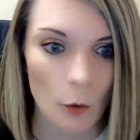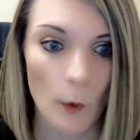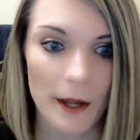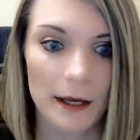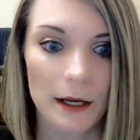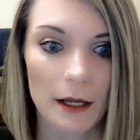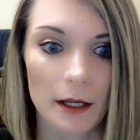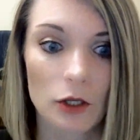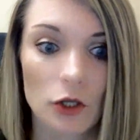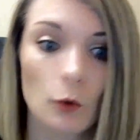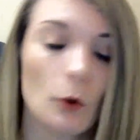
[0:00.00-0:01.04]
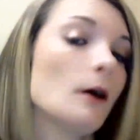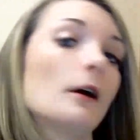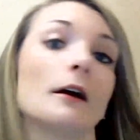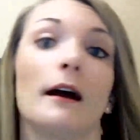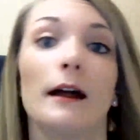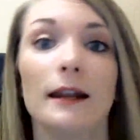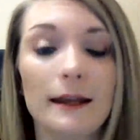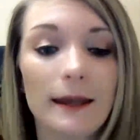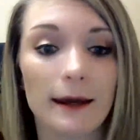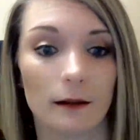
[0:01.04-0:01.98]
When you are
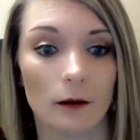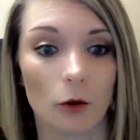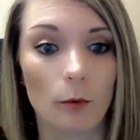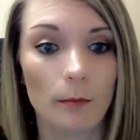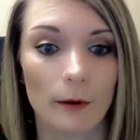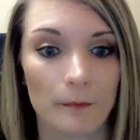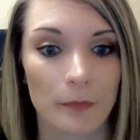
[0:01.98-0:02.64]
cutting cantaloupe,